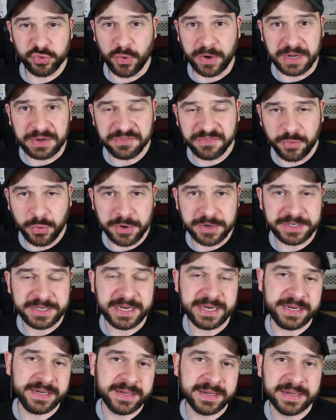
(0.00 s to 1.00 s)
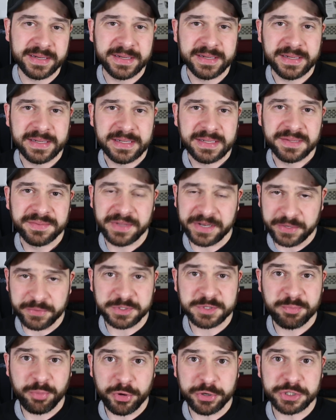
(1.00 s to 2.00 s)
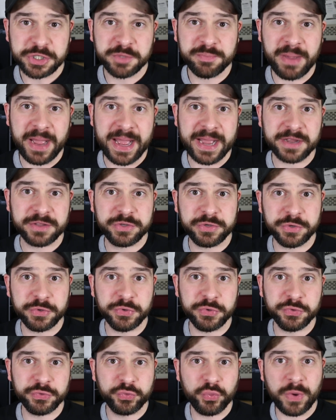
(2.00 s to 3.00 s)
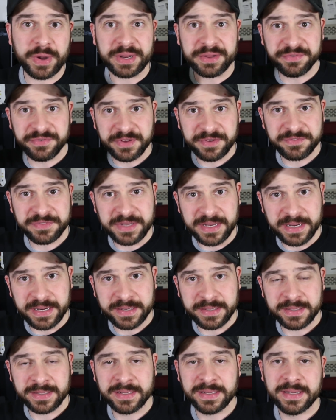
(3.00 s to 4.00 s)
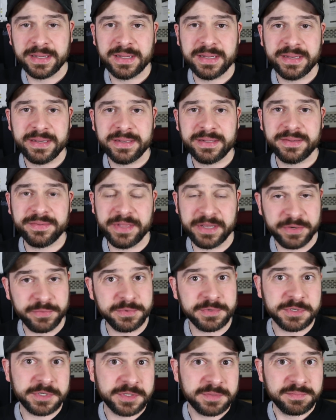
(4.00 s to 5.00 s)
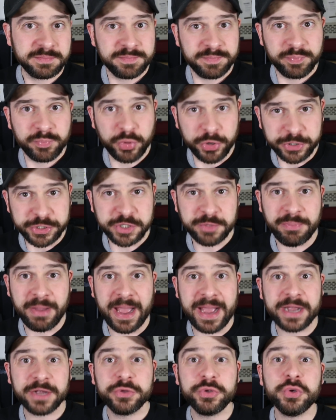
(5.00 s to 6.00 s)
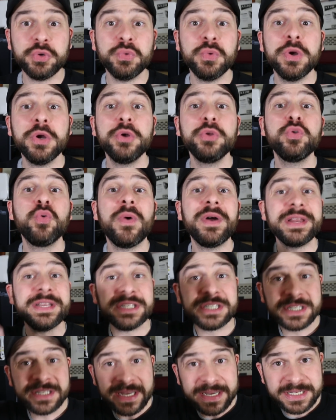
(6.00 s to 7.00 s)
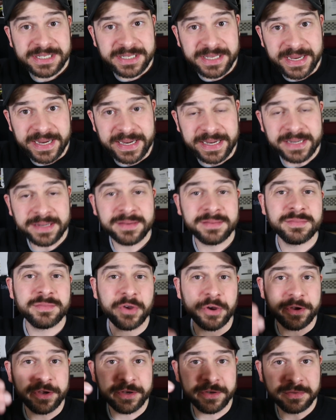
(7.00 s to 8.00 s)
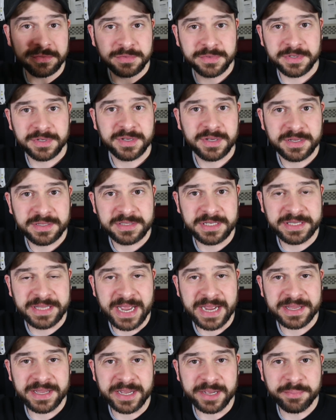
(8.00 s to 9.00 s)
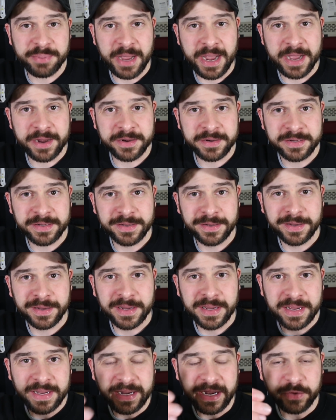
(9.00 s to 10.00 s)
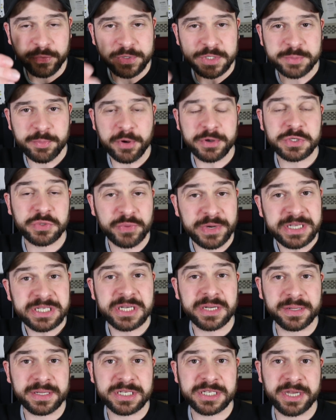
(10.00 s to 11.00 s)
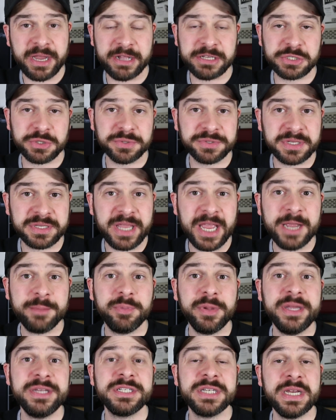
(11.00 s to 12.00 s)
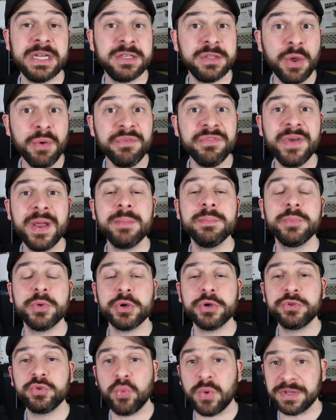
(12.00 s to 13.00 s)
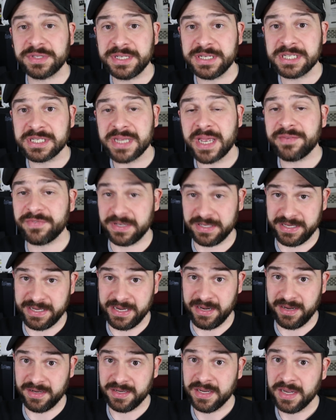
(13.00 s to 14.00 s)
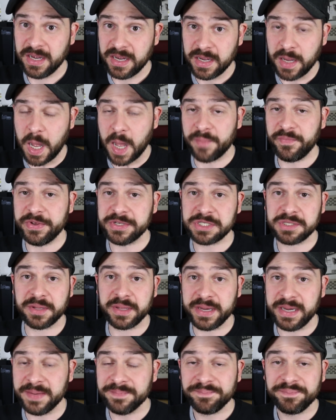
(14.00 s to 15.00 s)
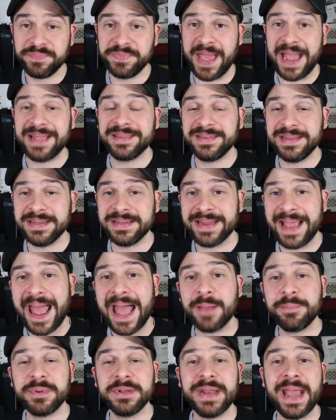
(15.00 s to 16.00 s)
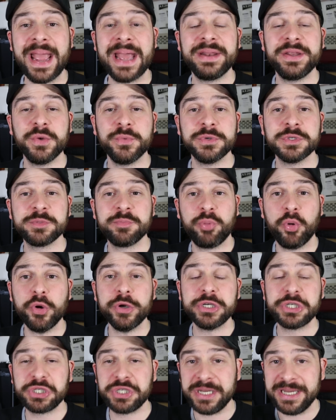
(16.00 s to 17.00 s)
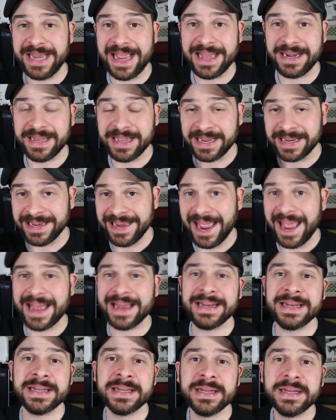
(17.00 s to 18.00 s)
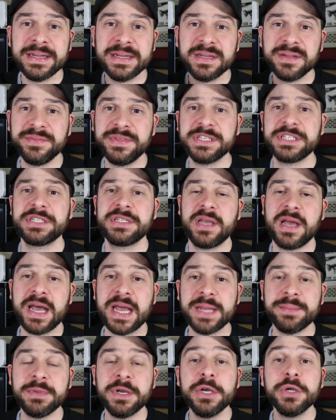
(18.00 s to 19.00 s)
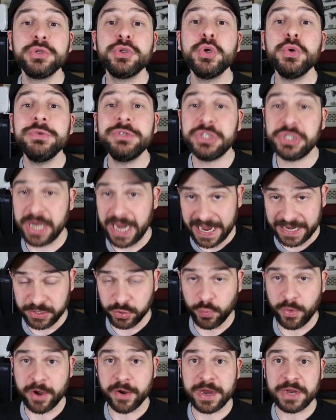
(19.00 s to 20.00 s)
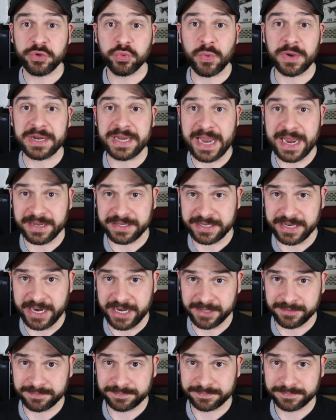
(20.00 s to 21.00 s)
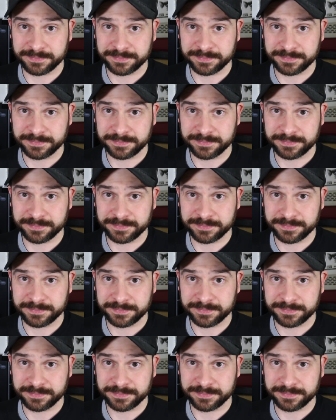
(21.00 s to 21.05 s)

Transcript: twenty fourteen, then it was pushed back to twenty fifteen, then it was pushed back to twenty sixteen. Are you detecting a pattern? It was most recently scheduled to take place in November twenty seventeen. Obviously, that didn't happen, and it was pushed yet again, this time to January twenty eighteen.